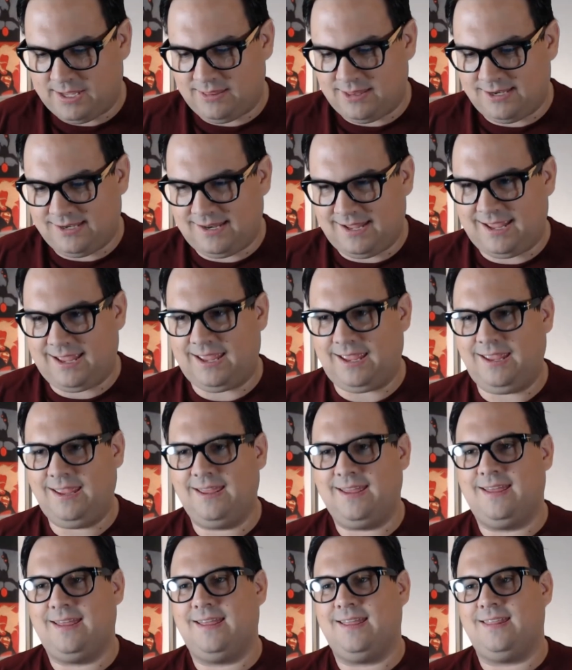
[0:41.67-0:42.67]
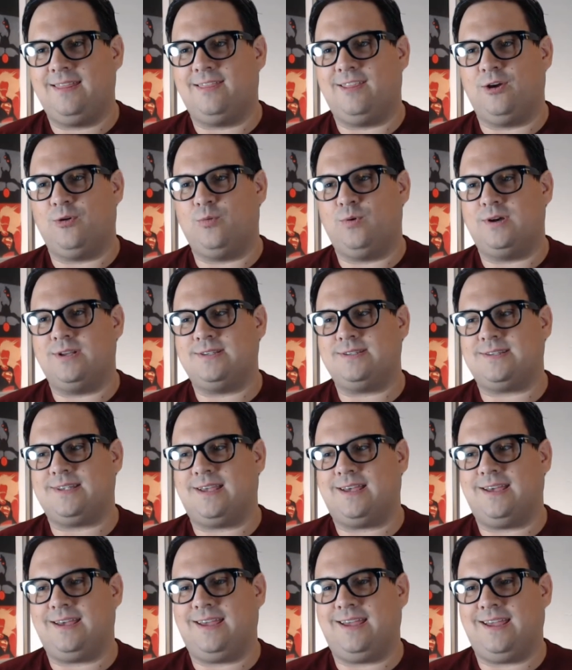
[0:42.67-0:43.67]
in the day, there was
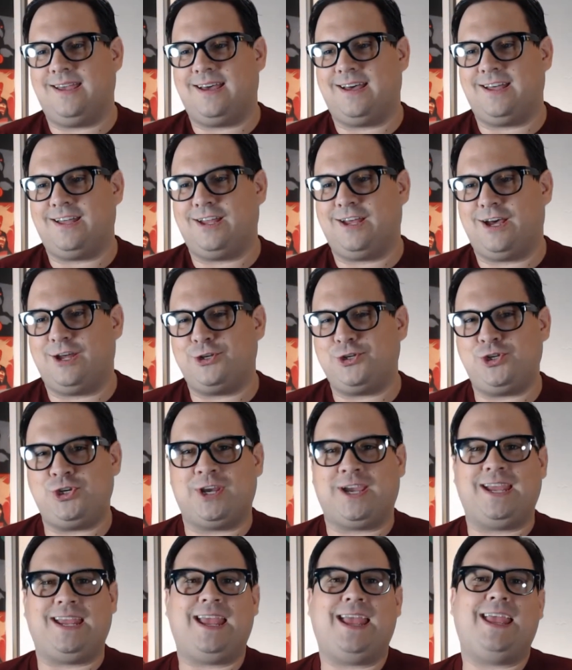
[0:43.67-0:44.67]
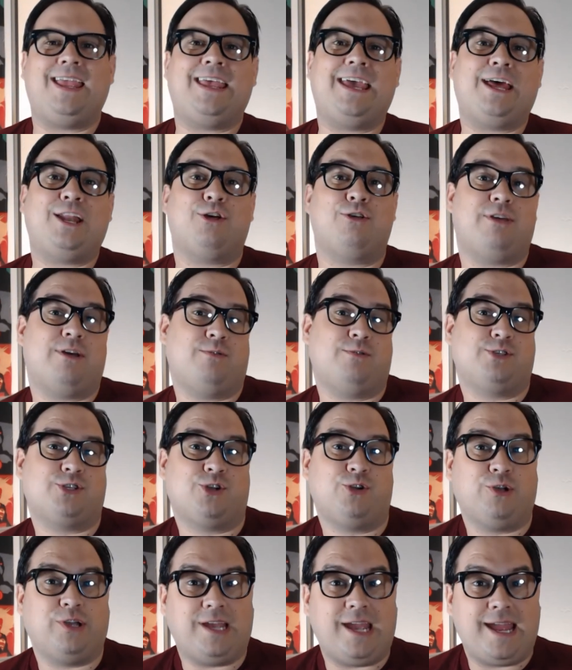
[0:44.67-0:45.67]
a giant ghetto that was
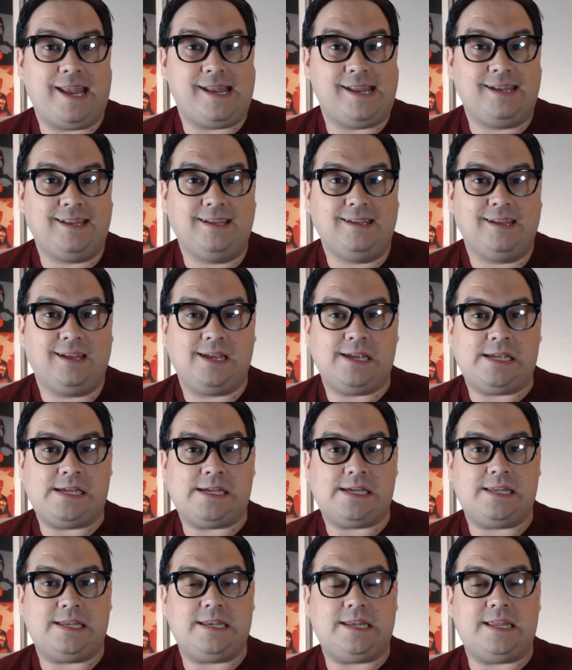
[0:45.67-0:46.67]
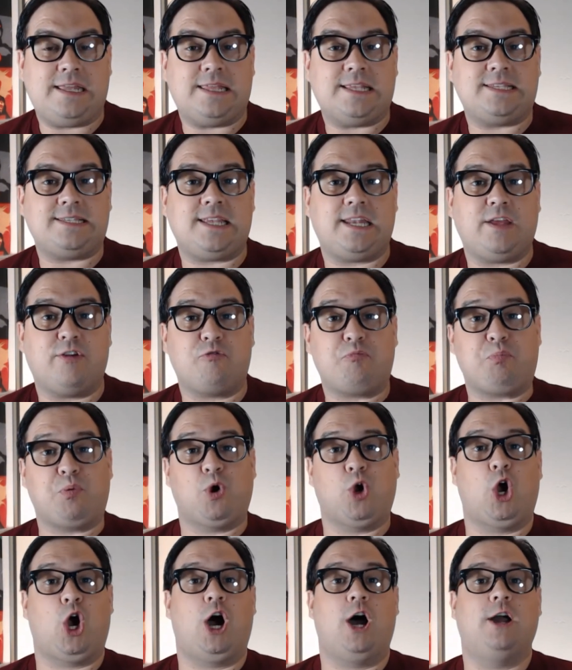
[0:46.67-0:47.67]
created in the city of
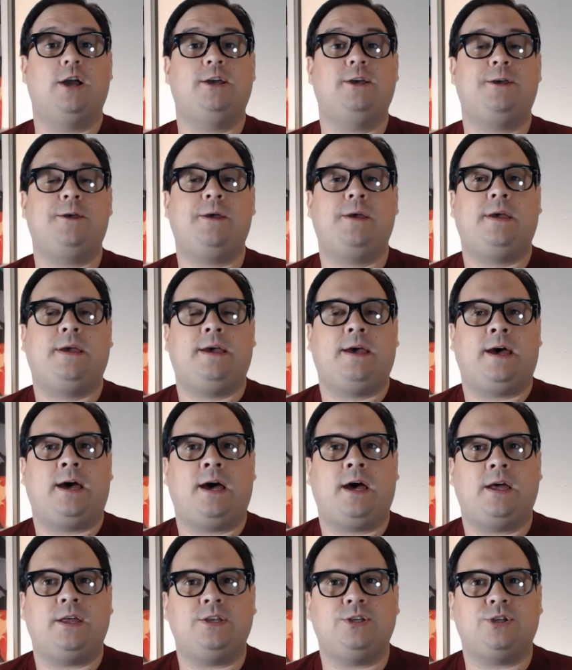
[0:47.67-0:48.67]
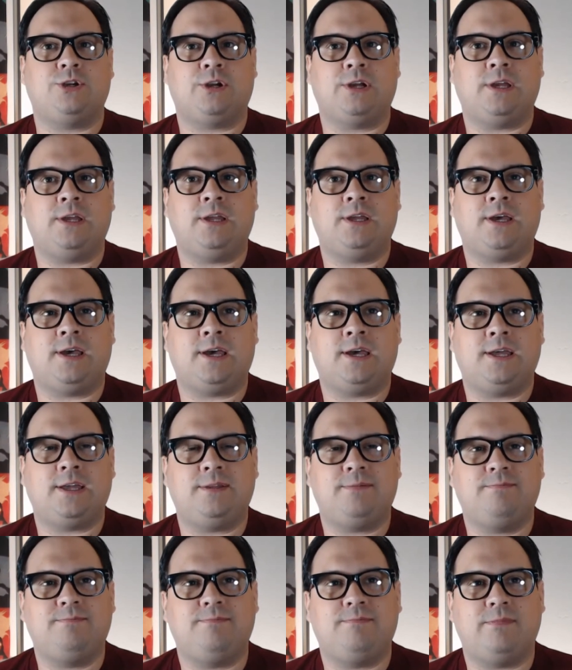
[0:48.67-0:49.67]
Prague during
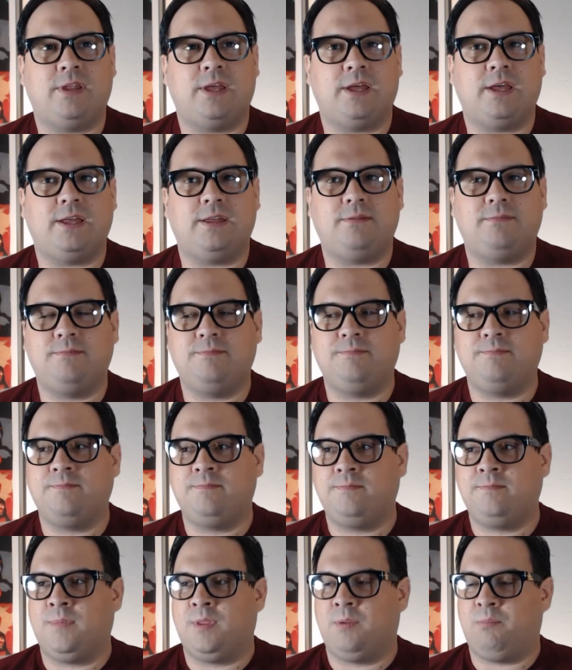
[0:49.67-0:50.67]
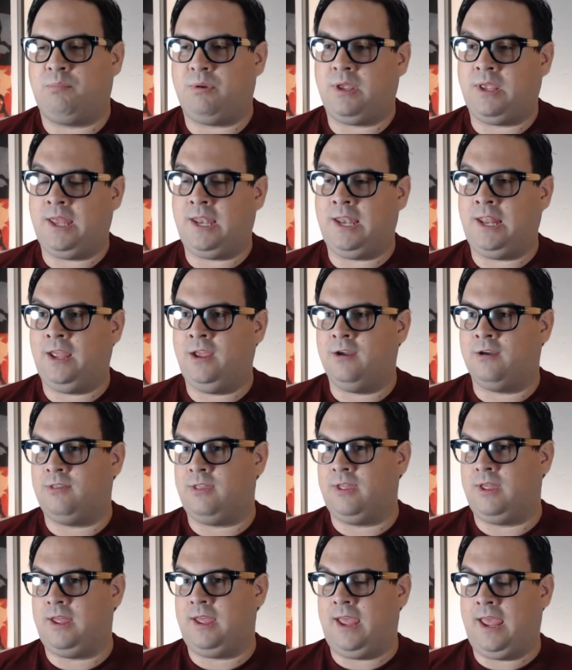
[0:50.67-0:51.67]
the beginning or
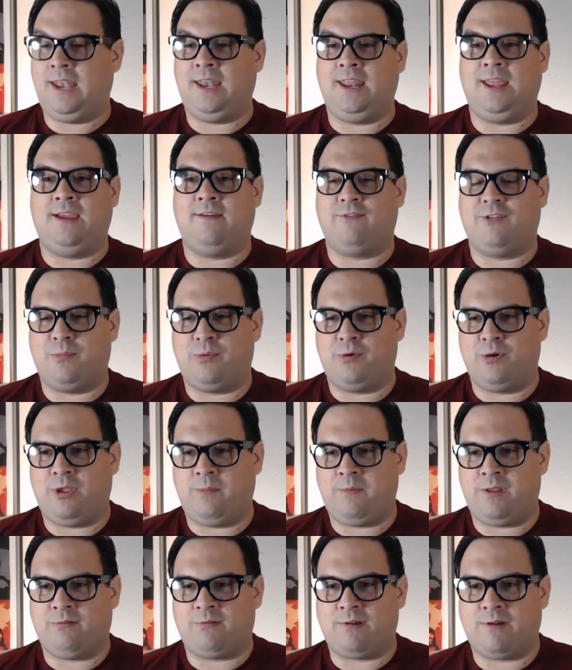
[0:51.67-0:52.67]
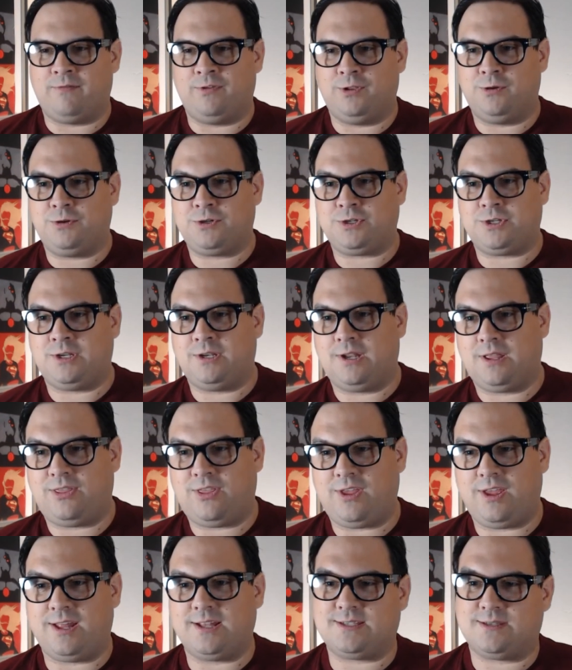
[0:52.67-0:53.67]
the ending of the Bohemian Revolution. I
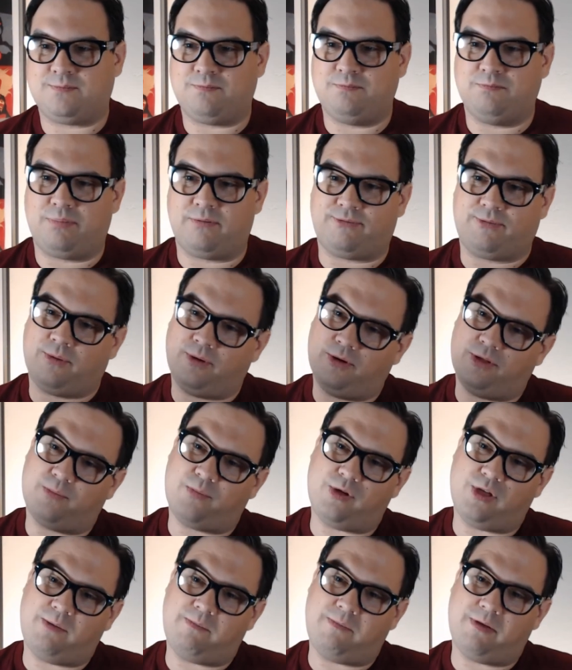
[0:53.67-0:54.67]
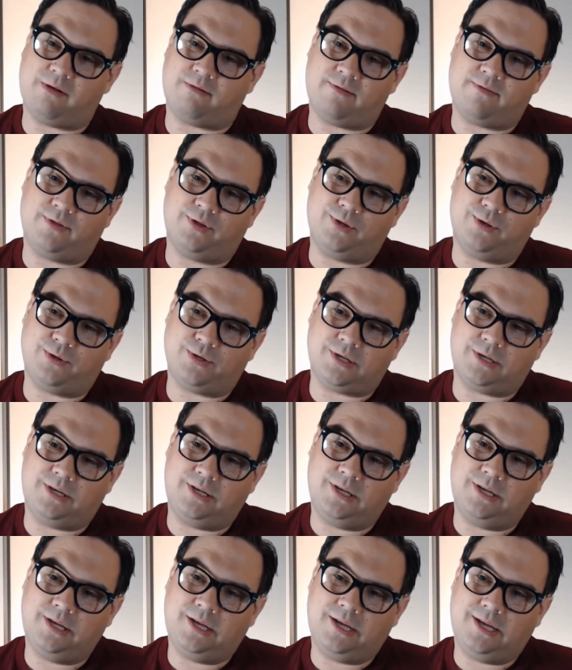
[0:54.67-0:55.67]
think it's before the Bohemian
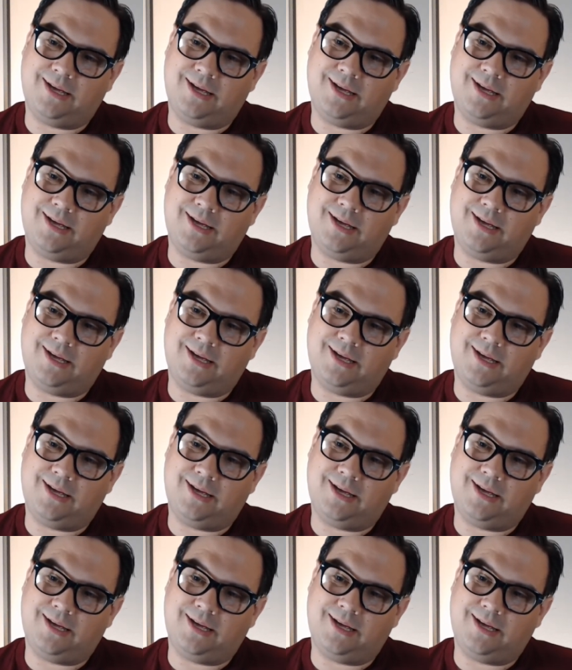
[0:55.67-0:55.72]
Revolution.